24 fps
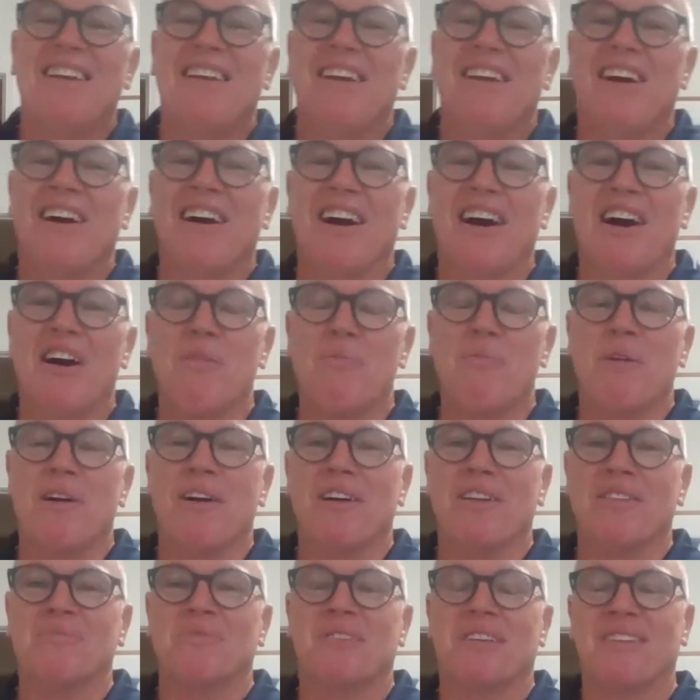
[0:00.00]

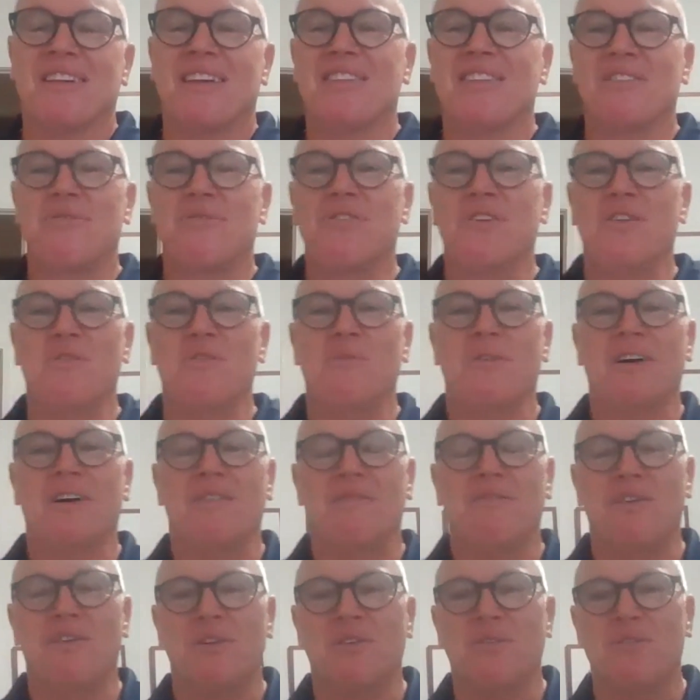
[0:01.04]
Well, there's a few
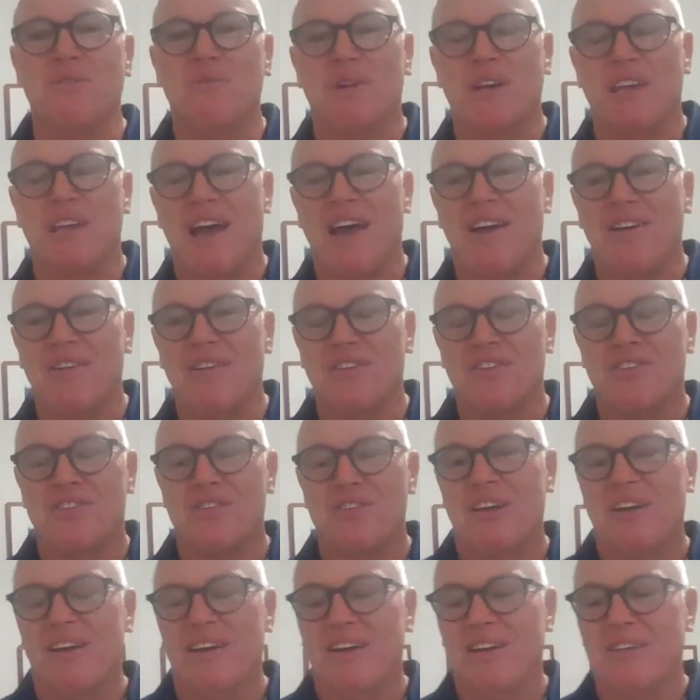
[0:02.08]
very good regattas
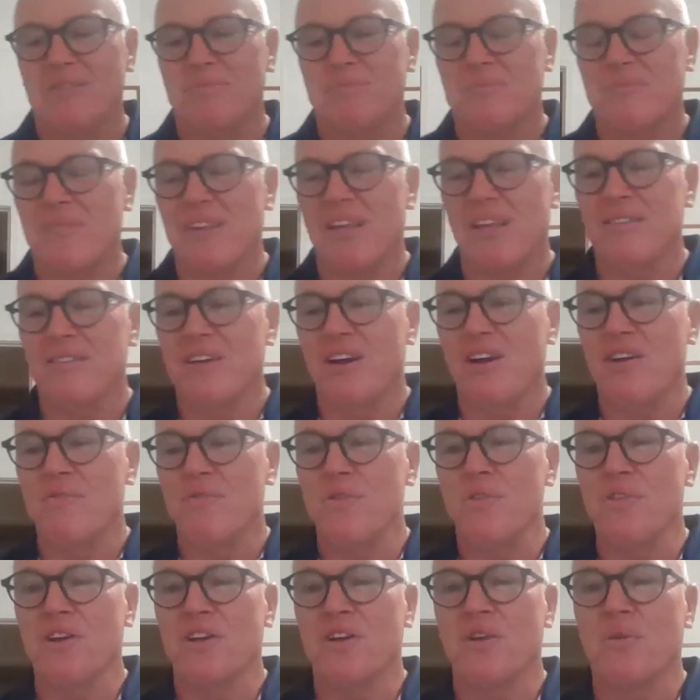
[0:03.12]
over
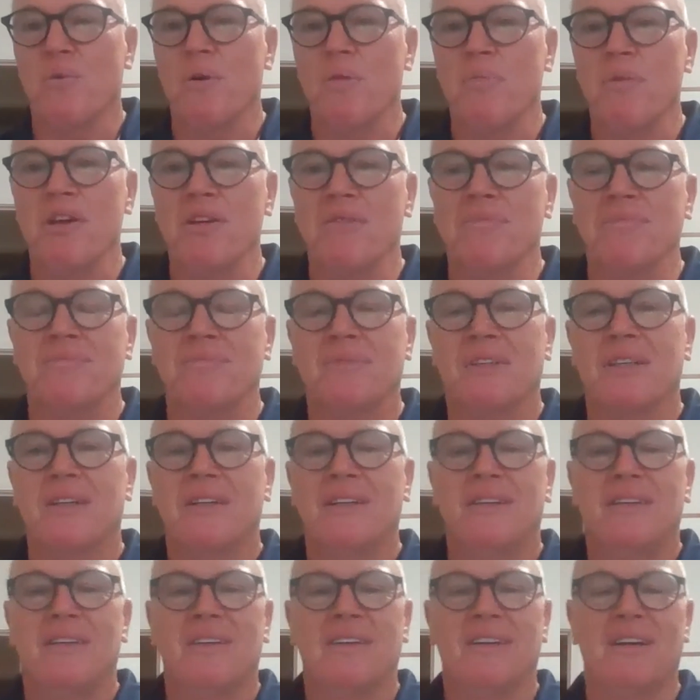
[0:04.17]
in the Caribbean,
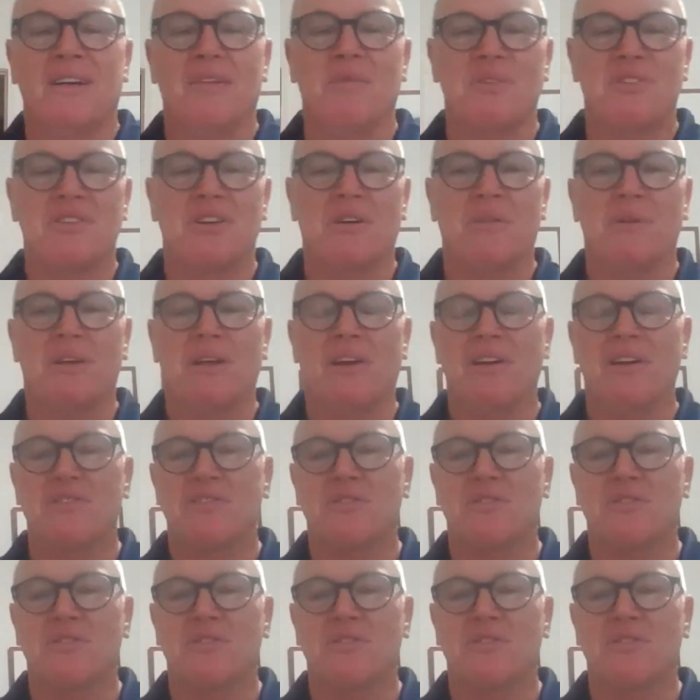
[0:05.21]
which I would like to